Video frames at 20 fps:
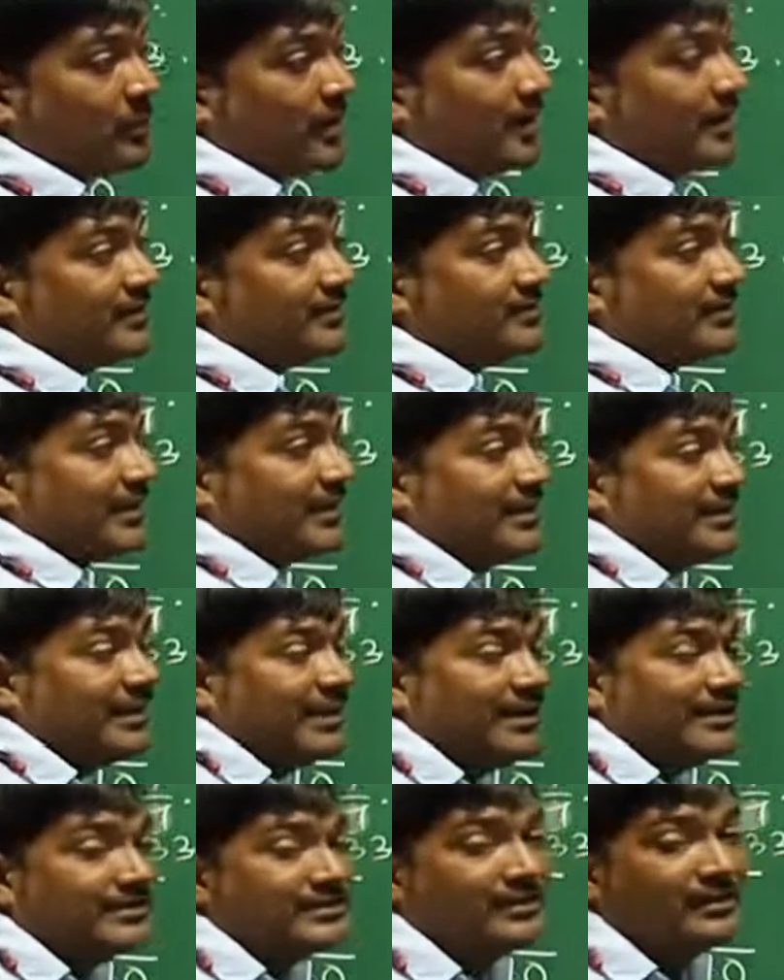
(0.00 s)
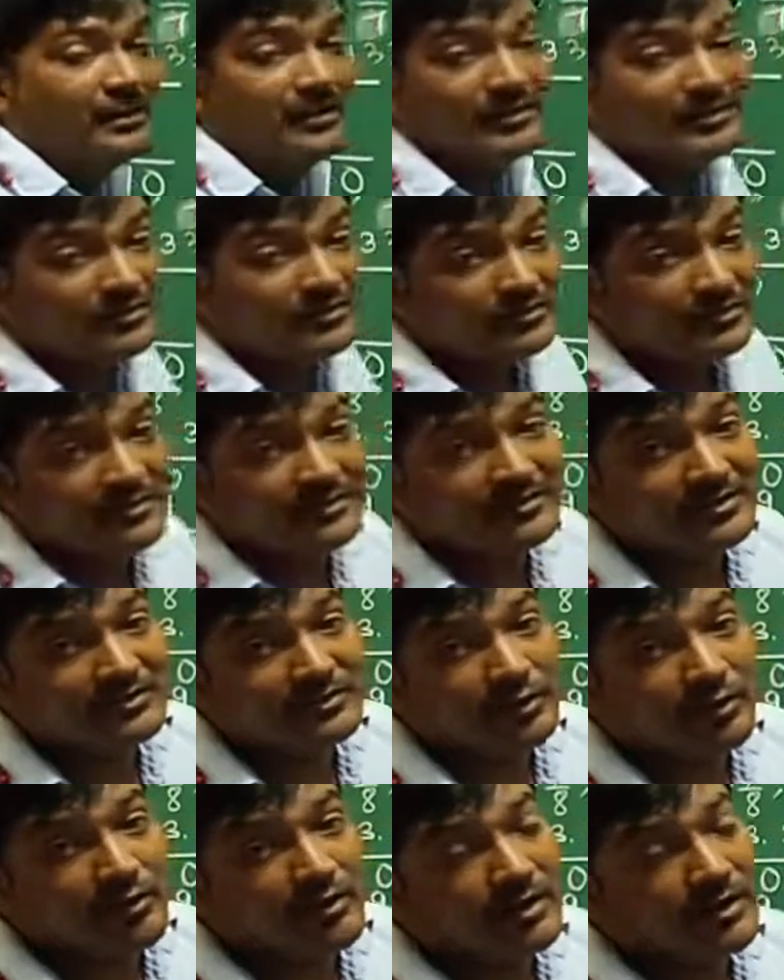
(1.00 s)
2.38. This
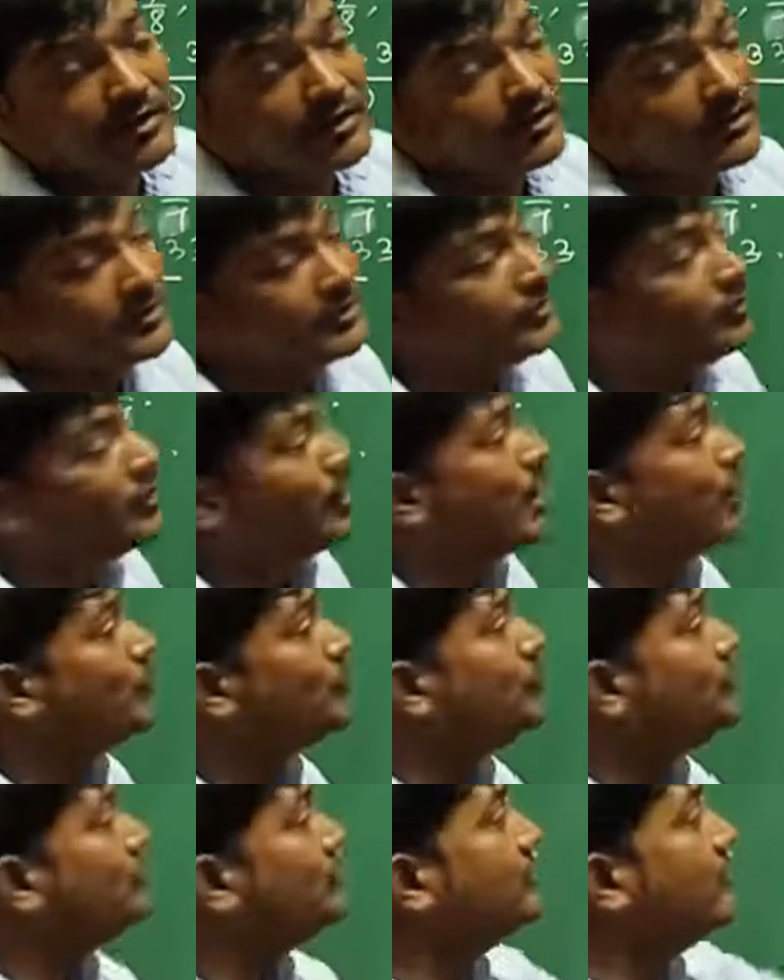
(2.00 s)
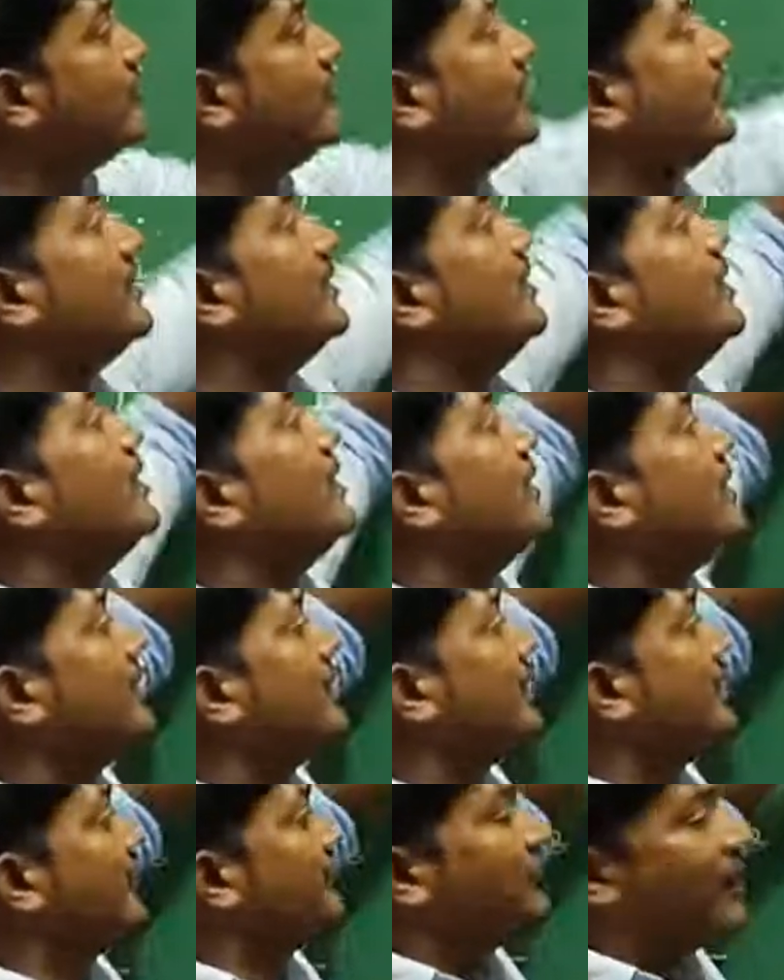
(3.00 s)
is wrong. You have to say,
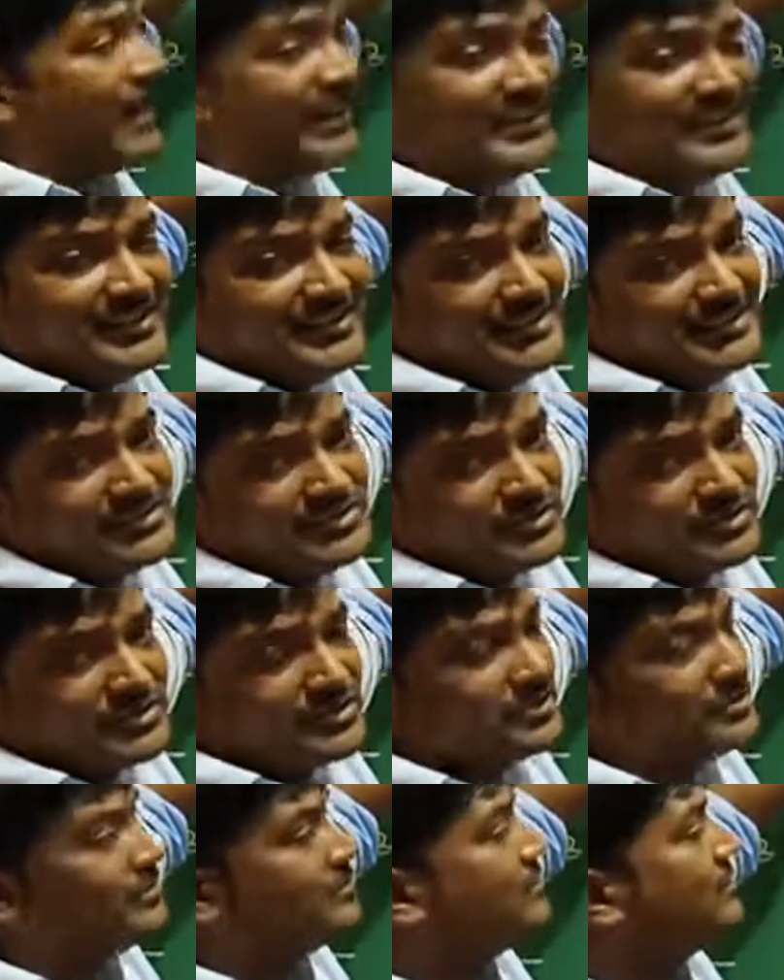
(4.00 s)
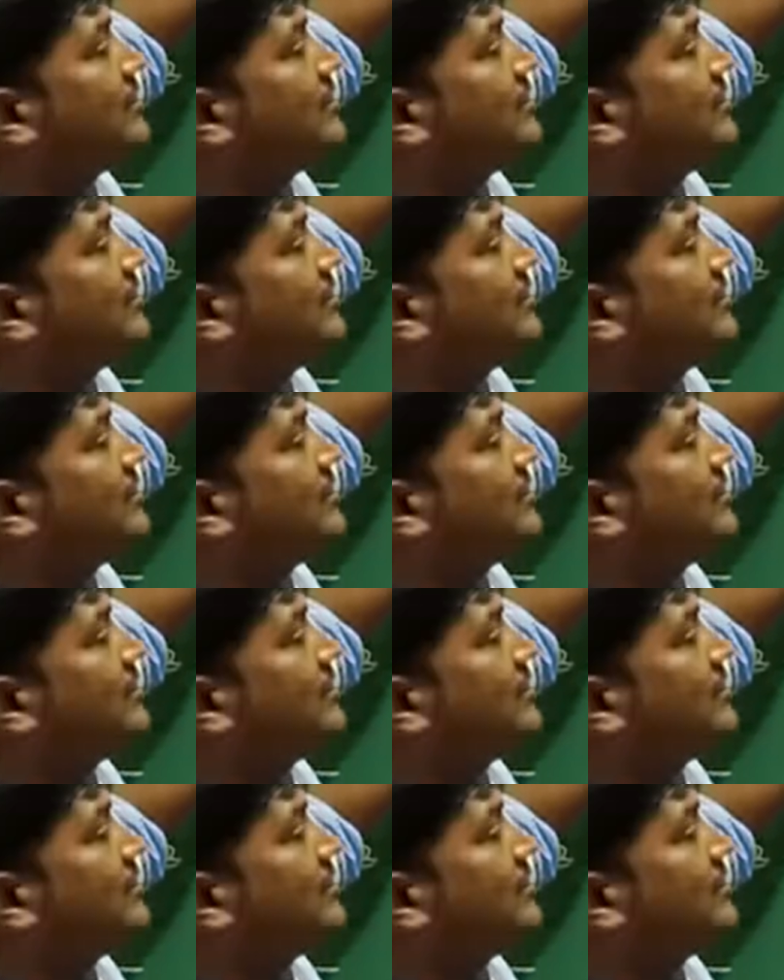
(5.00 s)
if any digit